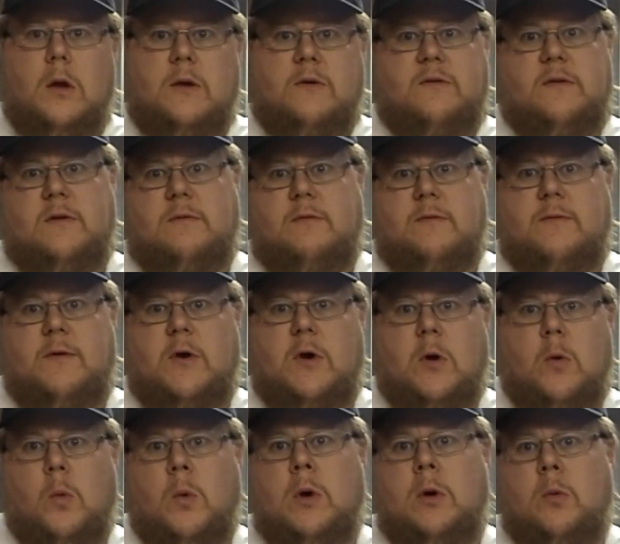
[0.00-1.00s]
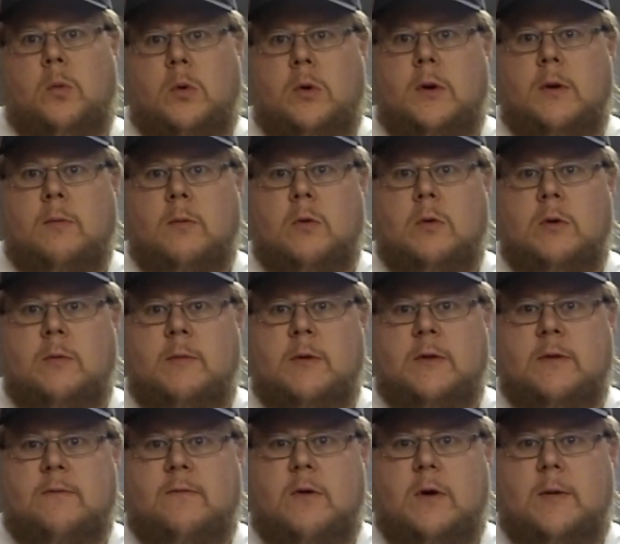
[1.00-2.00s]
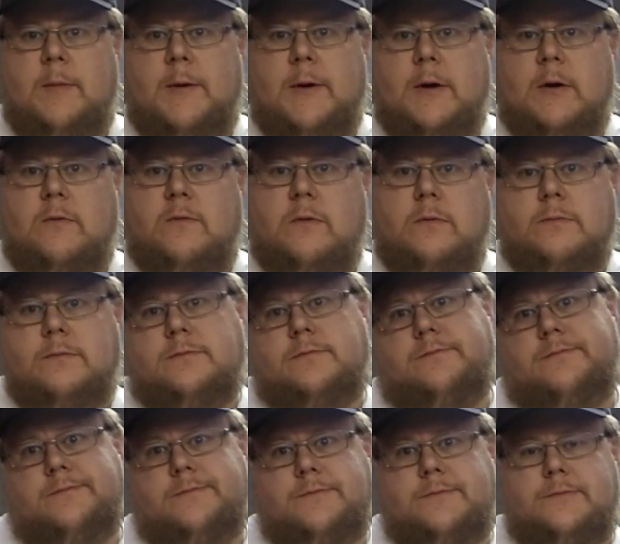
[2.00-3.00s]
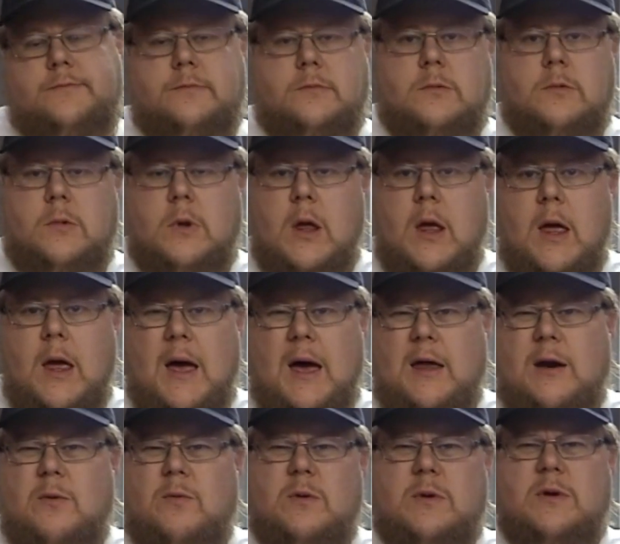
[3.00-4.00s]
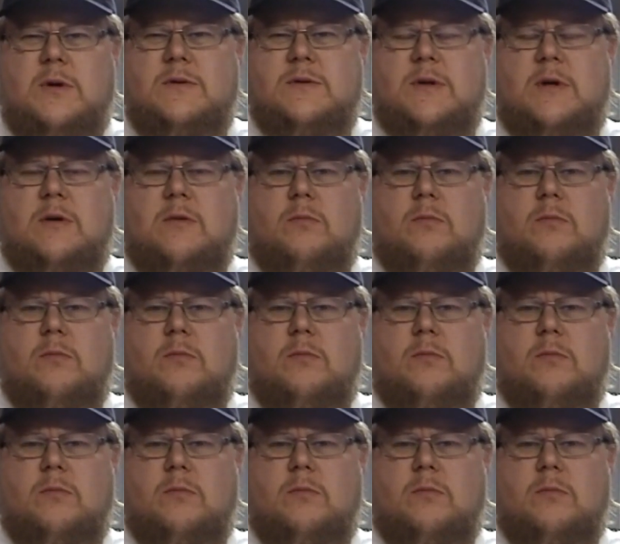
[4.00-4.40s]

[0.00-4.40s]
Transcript: still have to figure out what wood I'm going to make the frame out of. I don't want to use